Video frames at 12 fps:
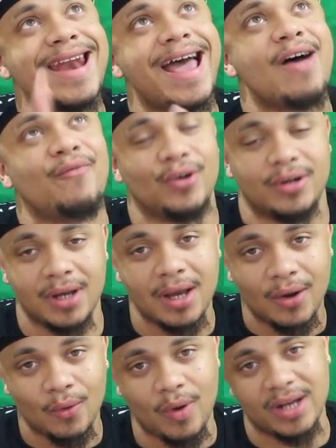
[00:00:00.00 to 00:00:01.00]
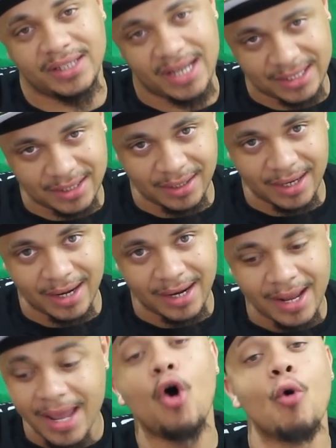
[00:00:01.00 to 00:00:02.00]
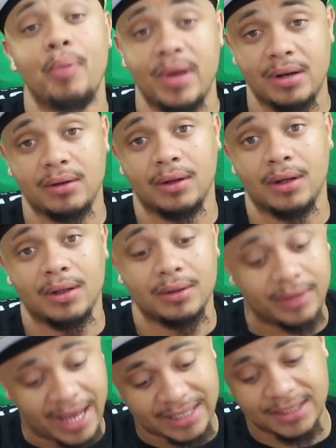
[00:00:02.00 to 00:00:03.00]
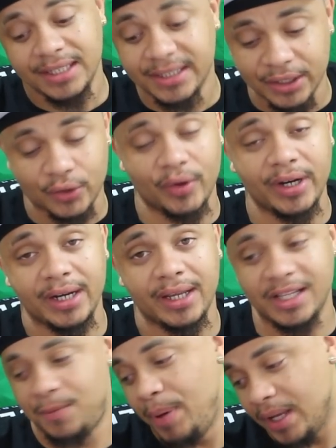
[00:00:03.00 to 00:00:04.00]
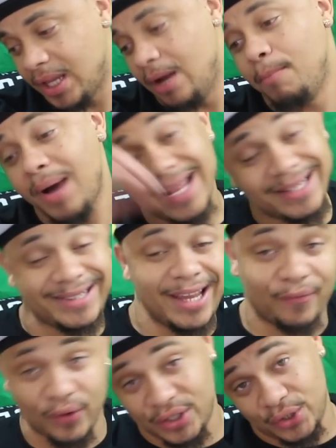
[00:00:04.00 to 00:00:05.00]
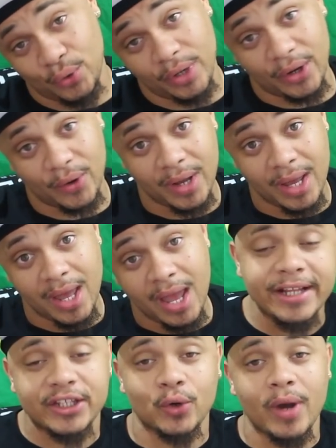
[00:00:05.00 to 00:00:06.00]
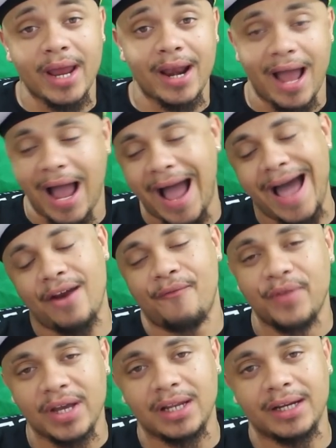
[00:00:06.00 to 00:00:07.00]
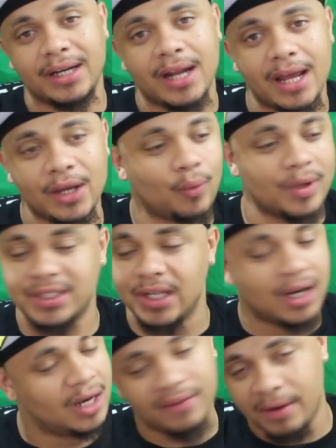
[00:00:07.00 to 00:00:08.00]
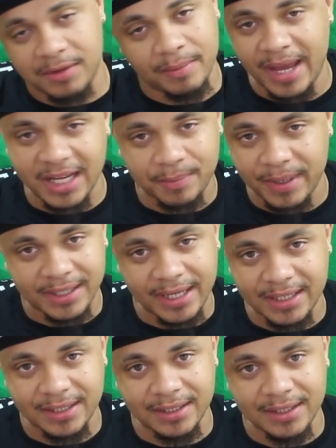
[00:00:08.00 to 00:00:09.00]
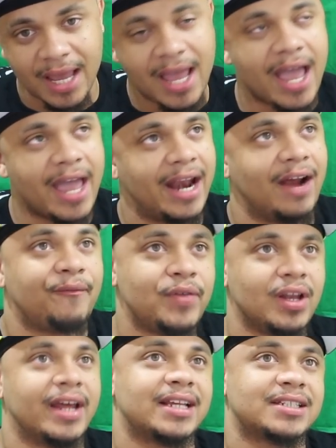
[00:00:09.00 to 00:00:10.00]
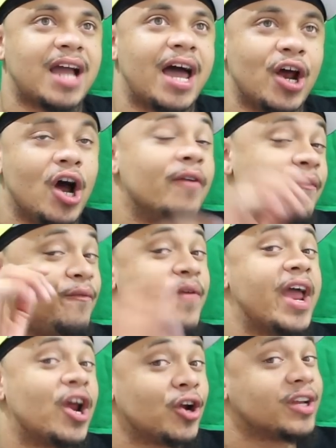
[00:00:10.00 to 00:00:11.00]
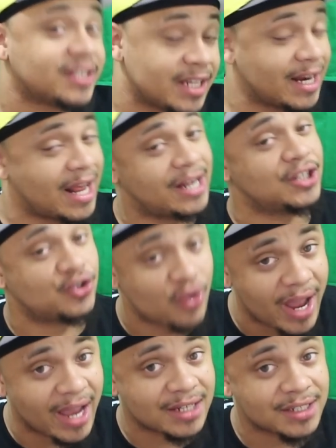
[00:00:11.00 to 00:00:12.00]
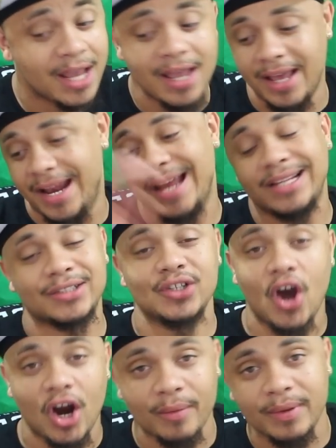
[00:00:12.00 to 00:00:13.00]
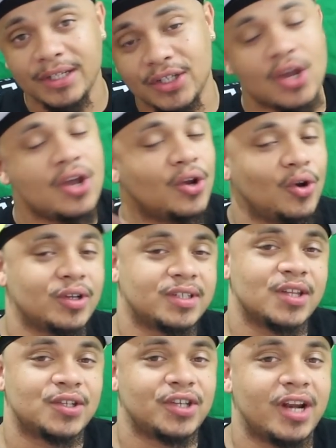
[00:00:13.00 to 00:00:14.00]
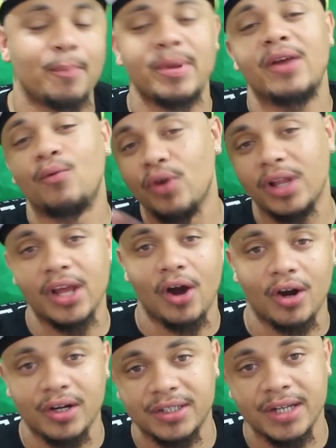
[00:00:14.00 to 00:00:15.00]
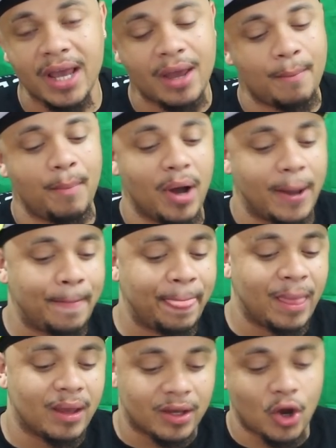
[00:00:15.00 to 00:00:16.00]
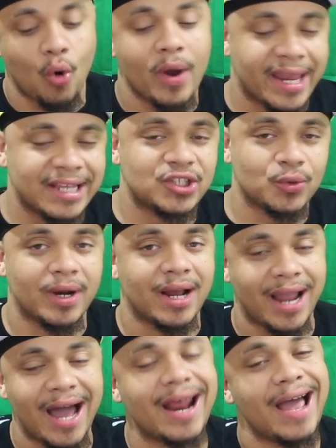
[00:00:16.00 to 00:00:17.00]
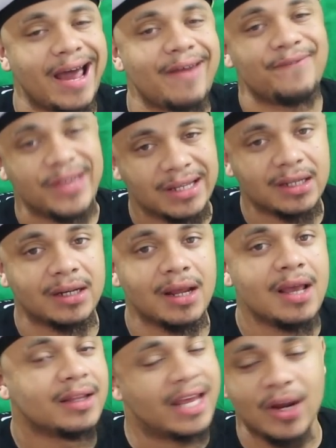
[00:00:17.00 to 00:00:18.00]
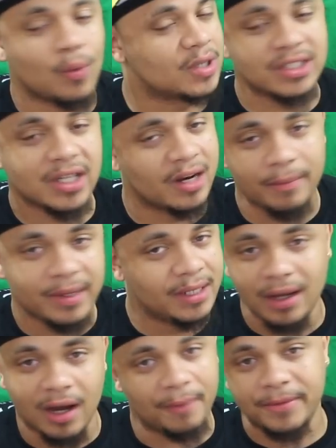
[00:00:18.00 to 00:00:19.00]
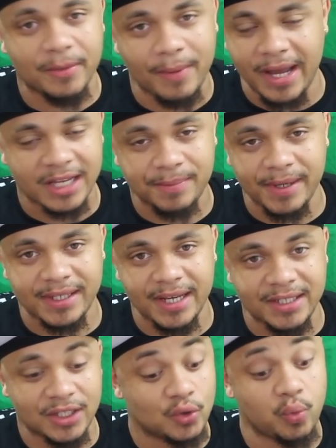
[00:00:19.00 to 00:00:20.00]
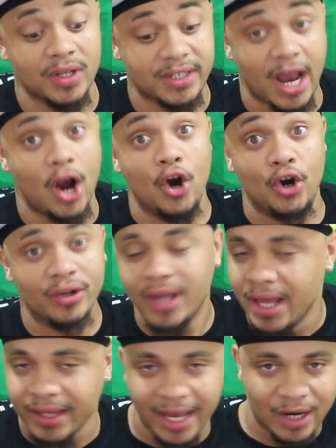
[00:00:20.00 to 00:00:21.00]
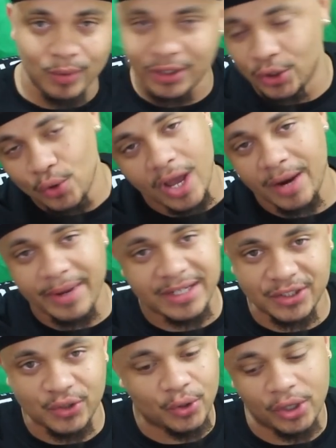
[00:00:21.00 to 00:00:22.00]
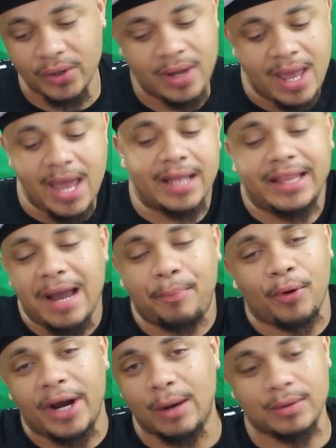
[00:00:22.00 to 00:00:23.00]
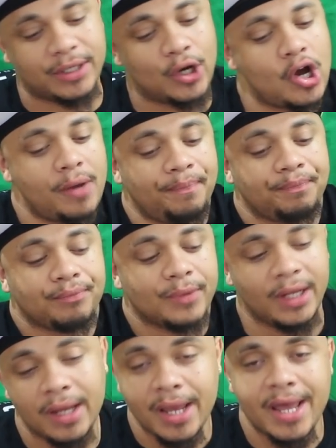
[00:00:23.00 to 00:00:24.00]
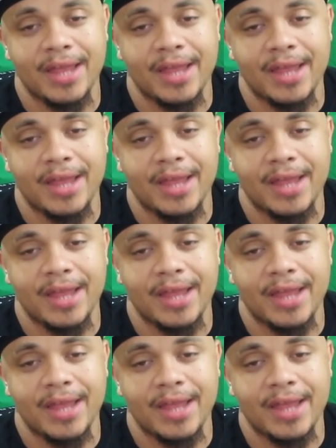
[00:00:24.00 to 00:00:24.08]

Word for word: never watch that shit again. I'm hoping that season three gets picked up by a different studio. Going into it, I had a feeling it wasn't gonna live up to my expectations, and I feel like it's kind of unfair to say that it's trash and that it's garbage and all this other shit. I'm being really harsh. But going into it, I kind of had a feeling that it wasn't going to be up to my expectations once I heard that it was a new animation studio. At that point, I was like, oh,